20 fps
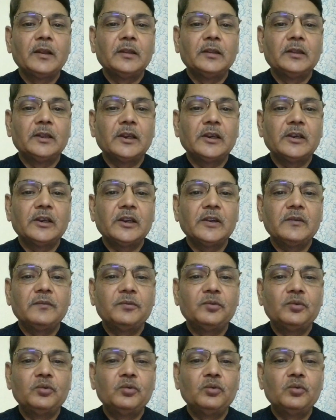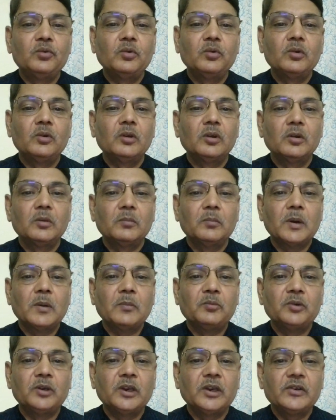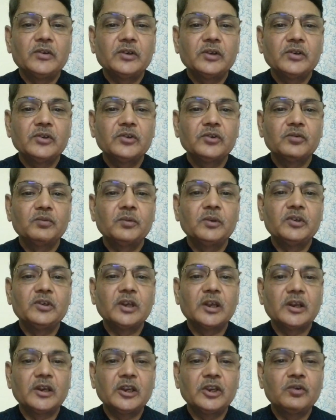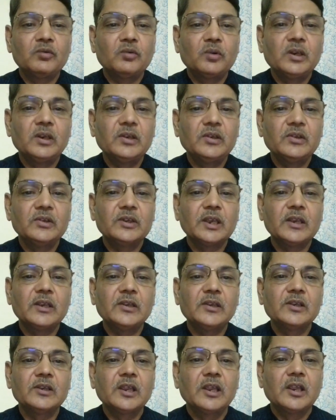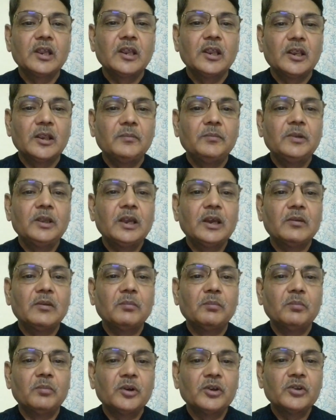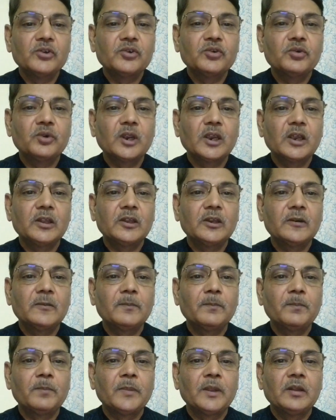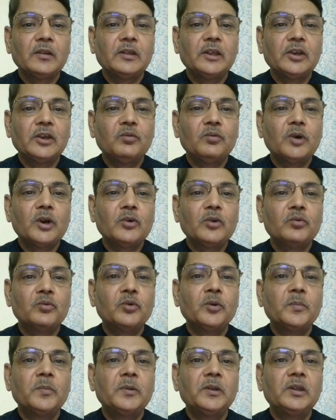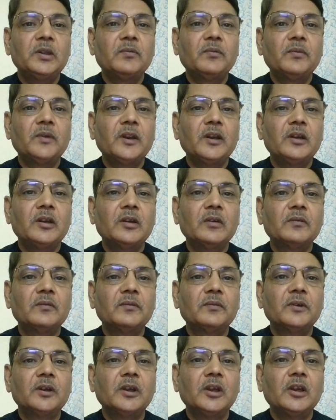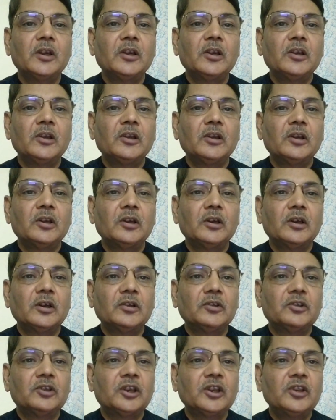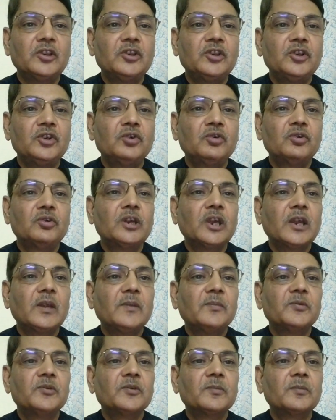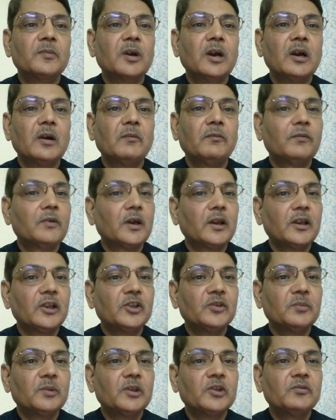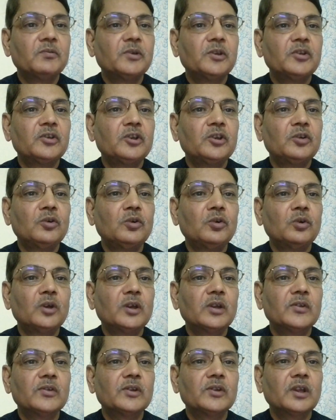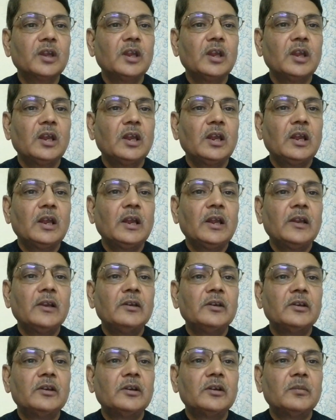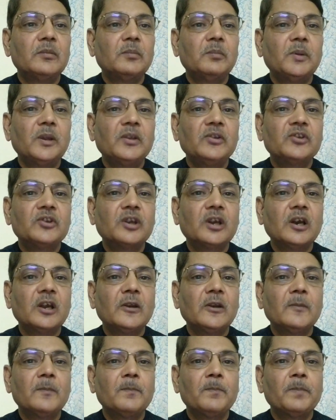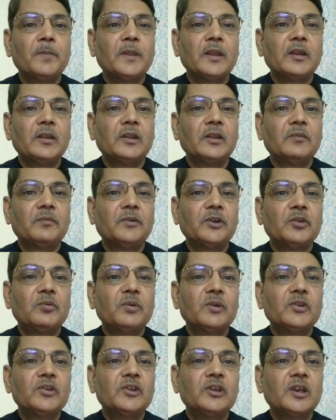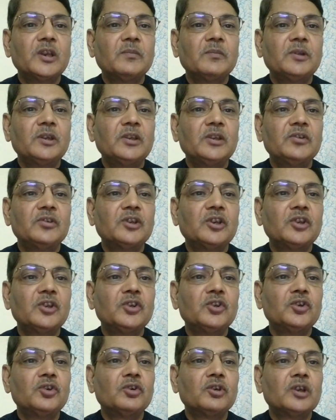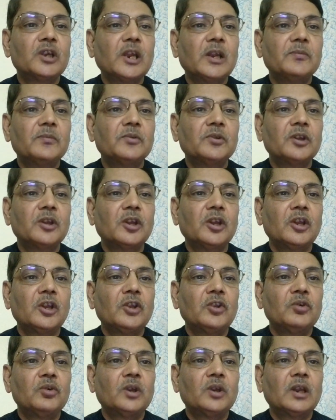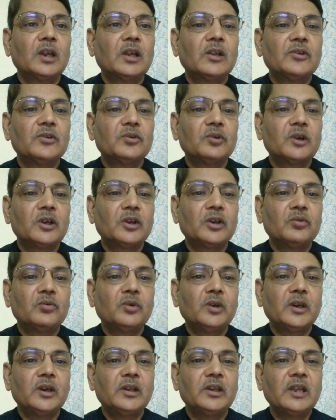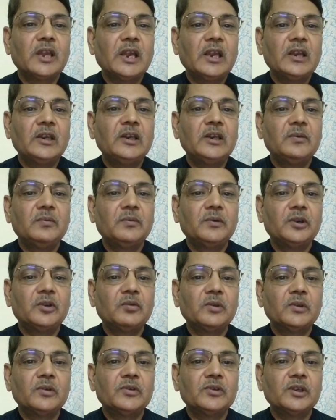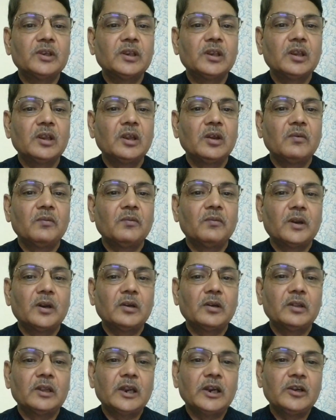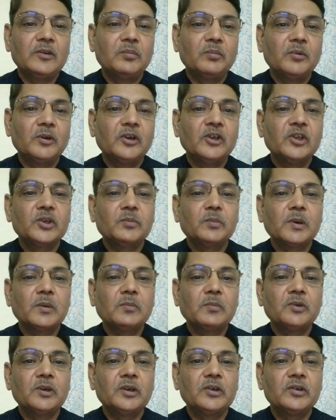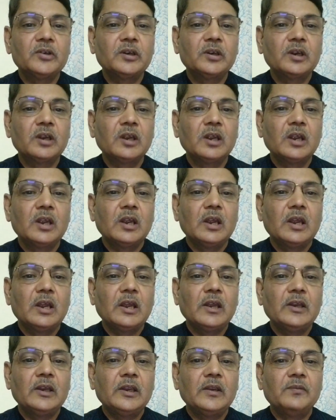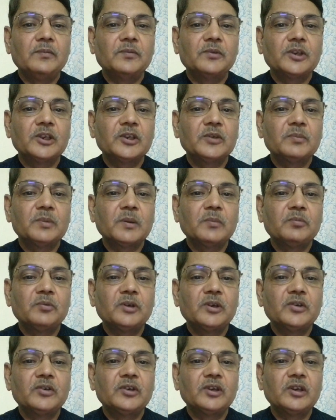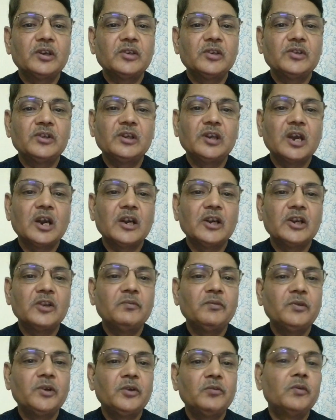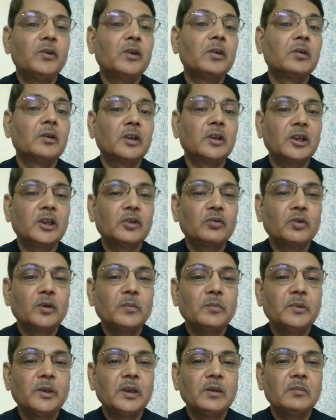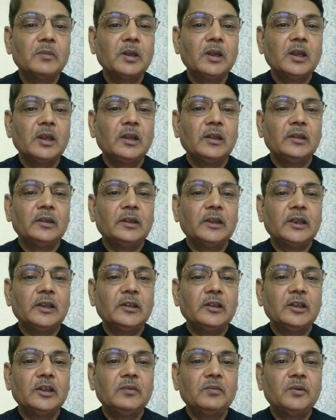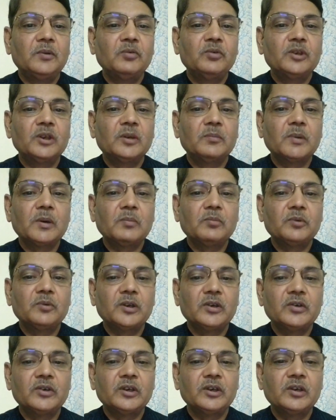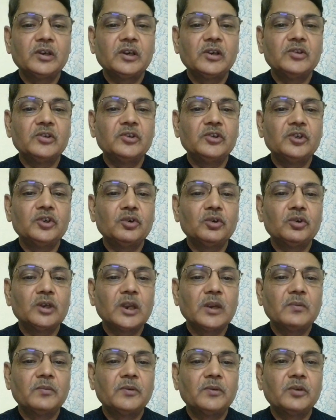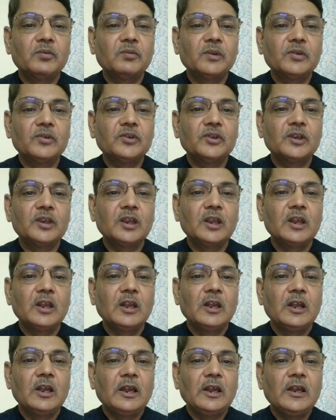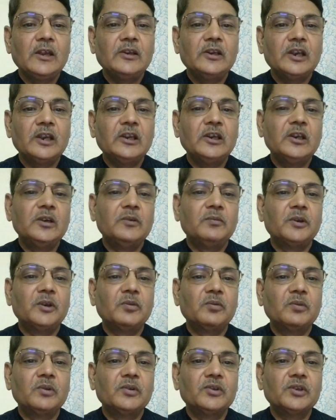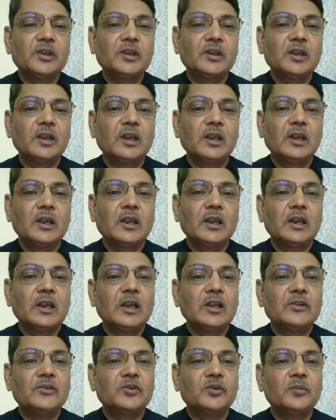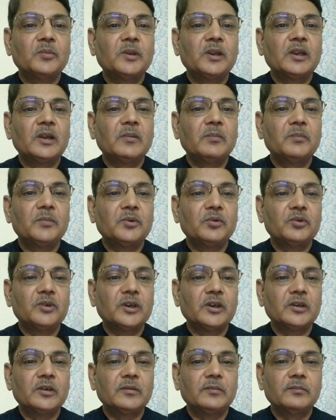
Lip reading: that if two populations which are equal in size, if they are merged together, then what would be the fate of three genotypes for a specific gene locus? And based on the frequency of these three genotypes, you can also calculate the allele frequency for that merged population. And if such population is in Hardy-Weinberg equilibrium, then the future population, its genotype frequency and allele frequency can also be computed.